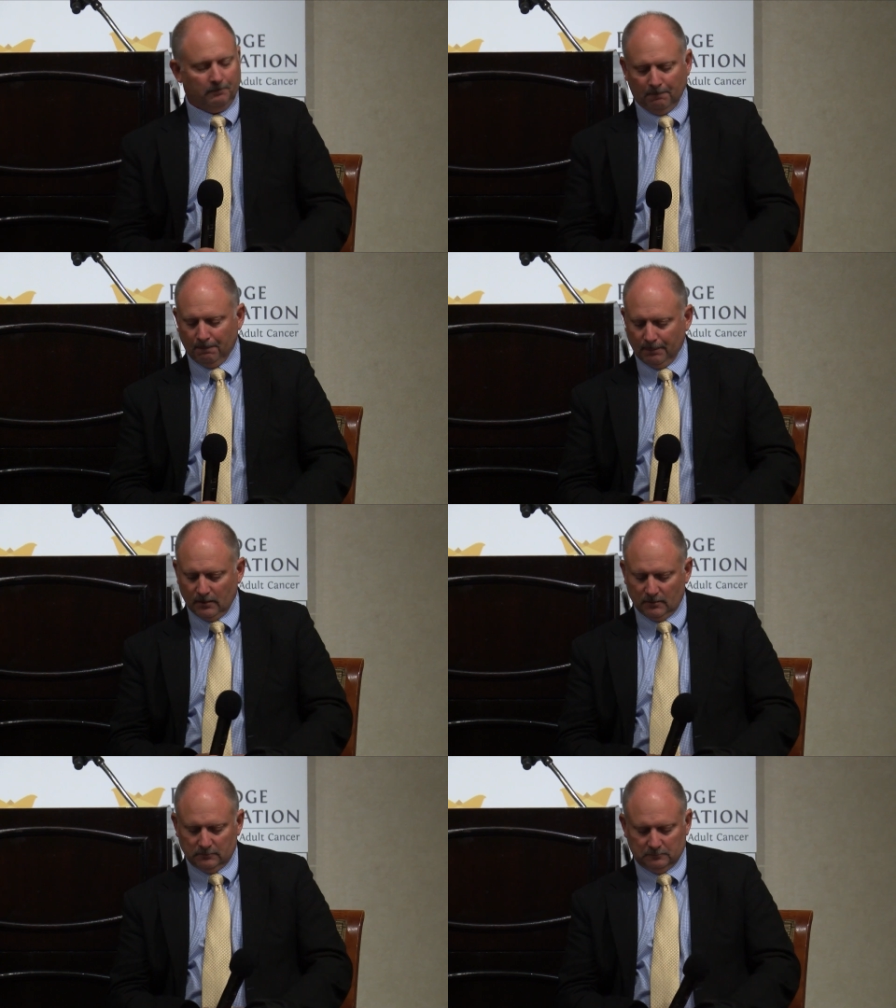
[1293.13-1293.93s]
Very
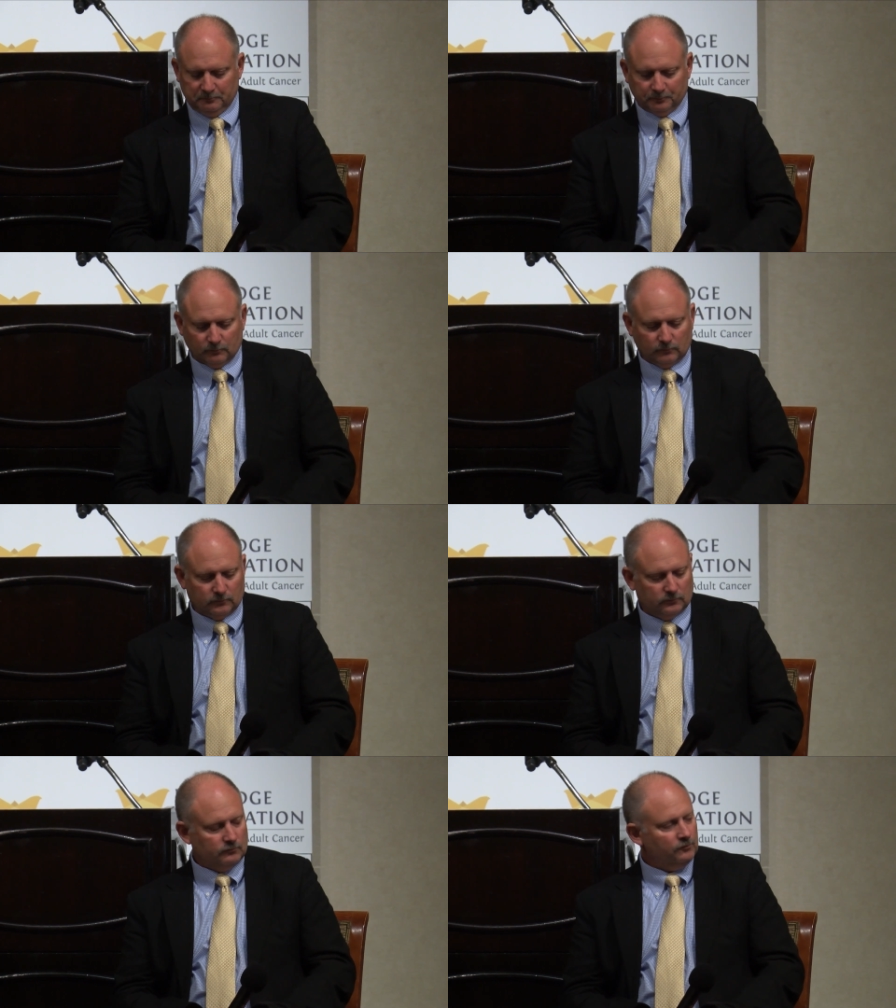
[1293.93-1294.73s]
good.
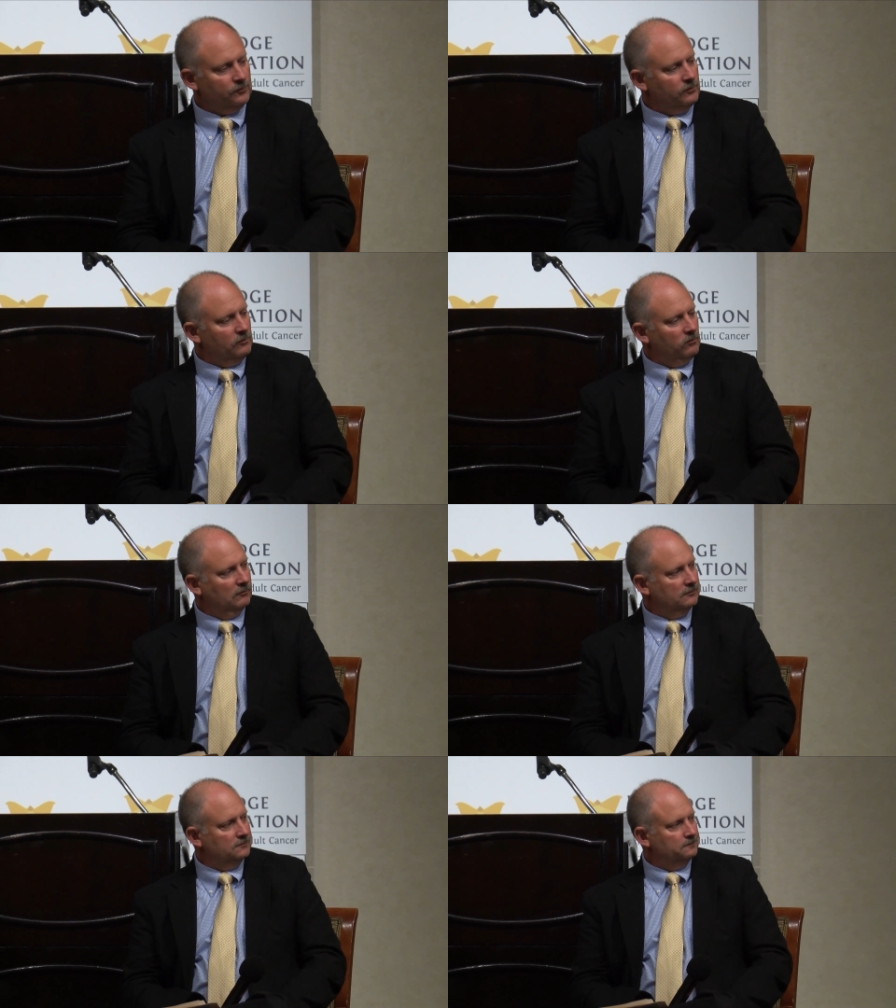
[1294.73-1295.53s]
I'm
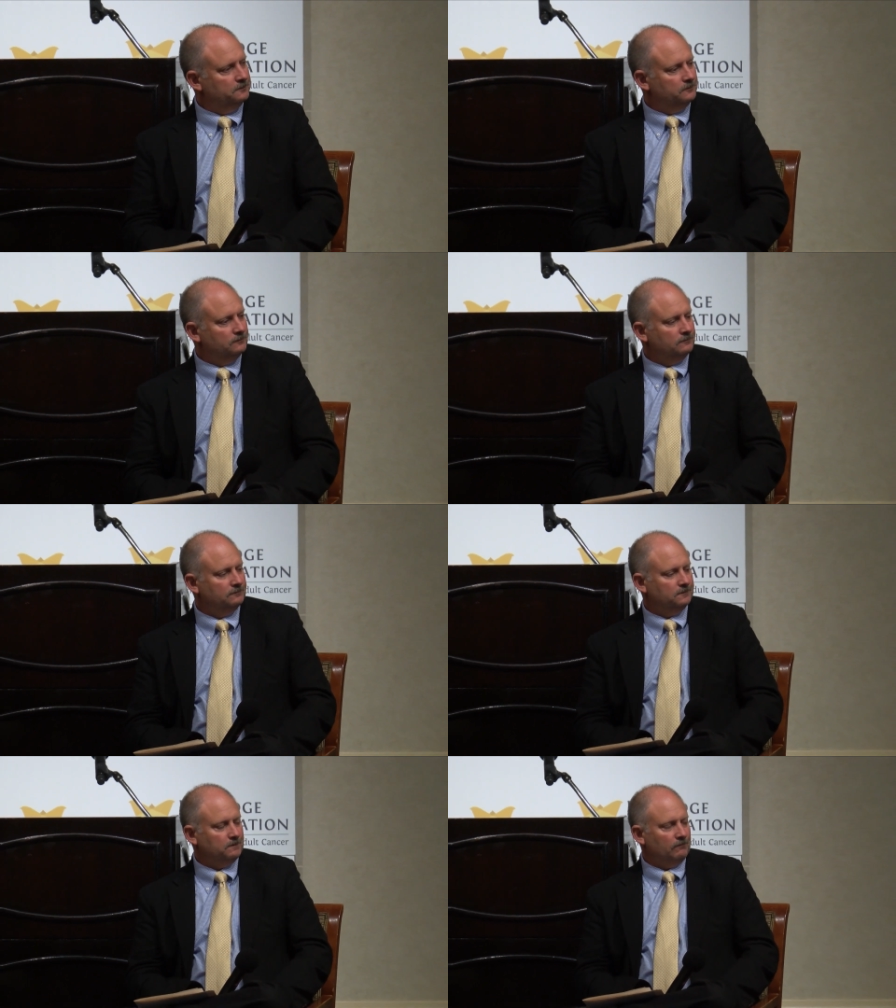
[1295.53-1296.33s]
sure that many of you are
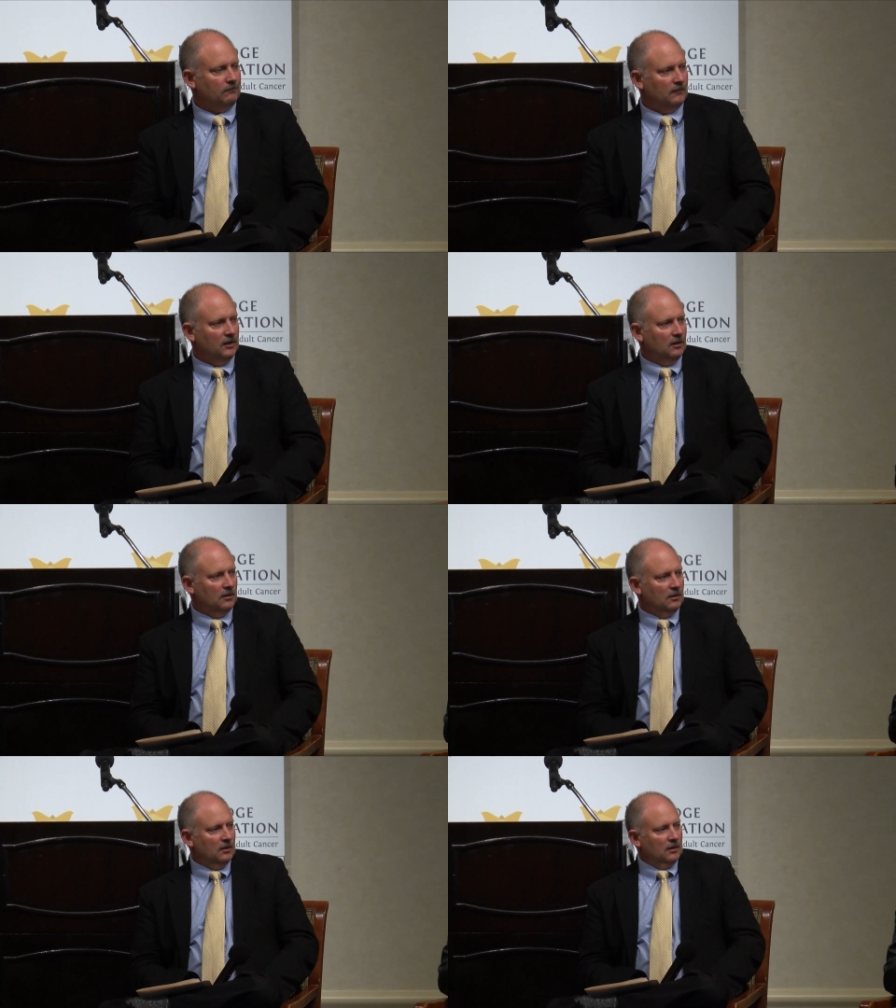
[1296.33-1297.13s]
just bursting
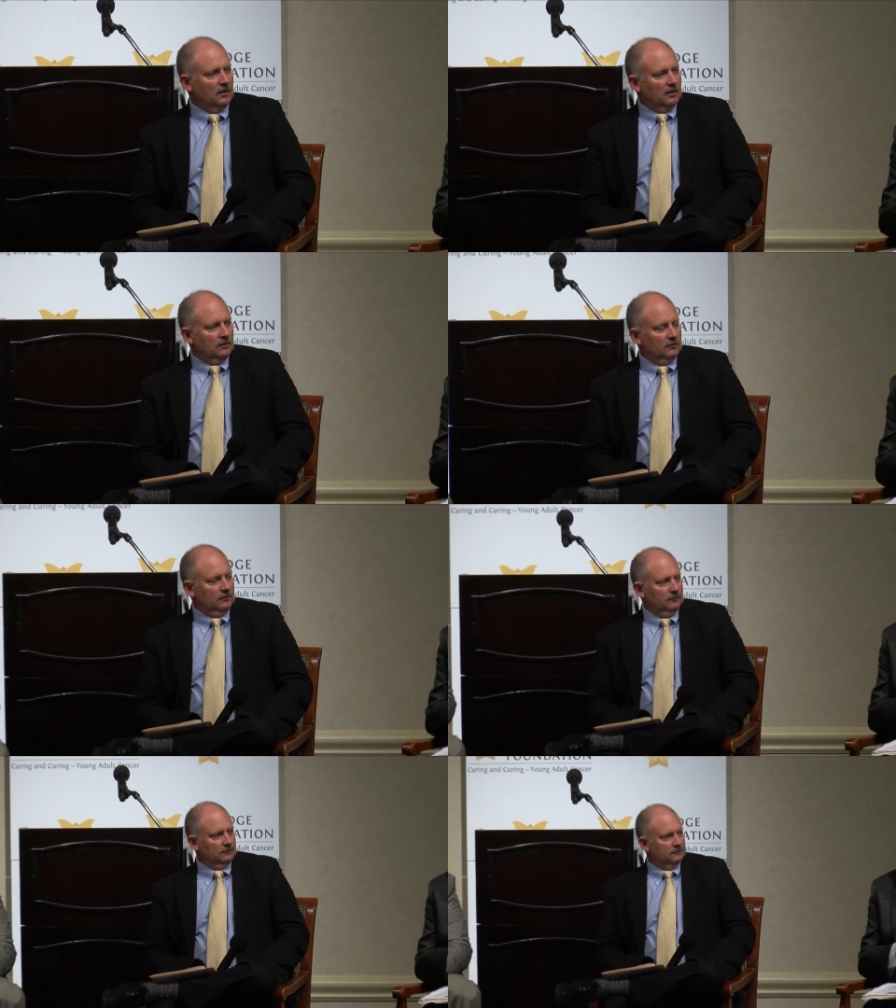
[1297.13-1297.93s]
with questions you'd like to